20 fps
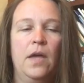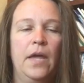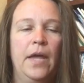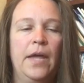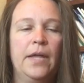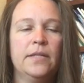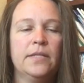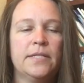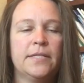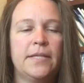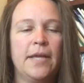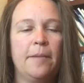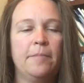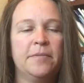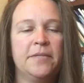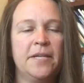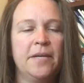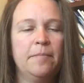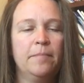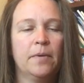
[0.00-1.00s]
In
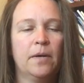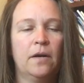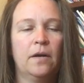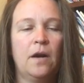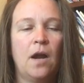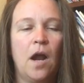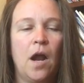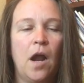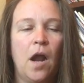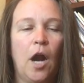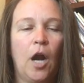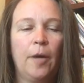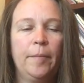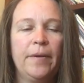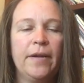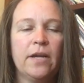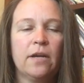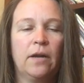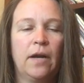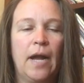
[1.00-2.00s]
September,
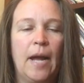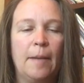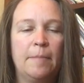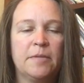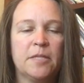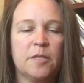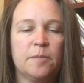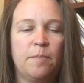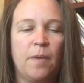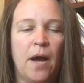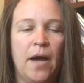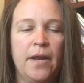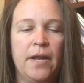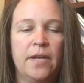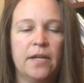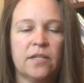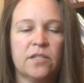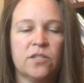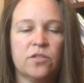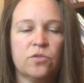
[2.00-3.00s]
Hermit Crab spotted
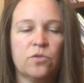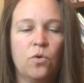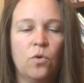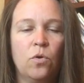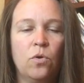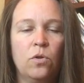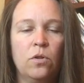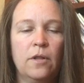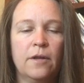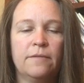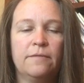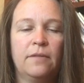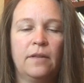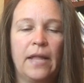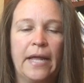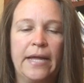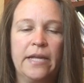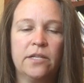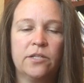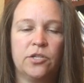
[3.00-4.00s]
a school of
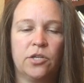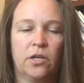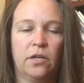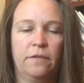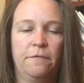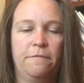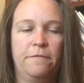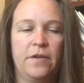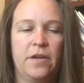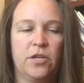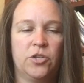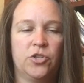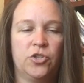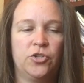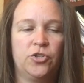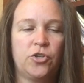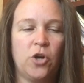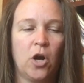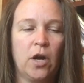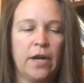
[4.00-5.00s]

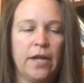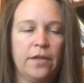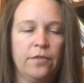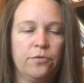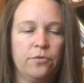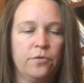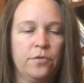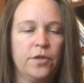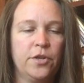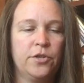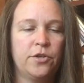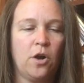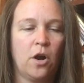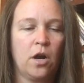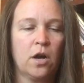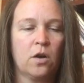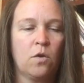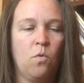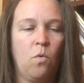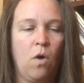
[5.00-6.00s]
lanternfish darting through the
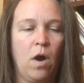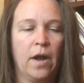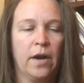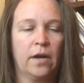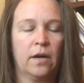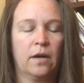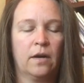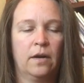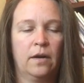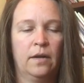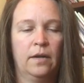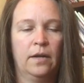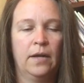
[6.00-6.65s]
dark water.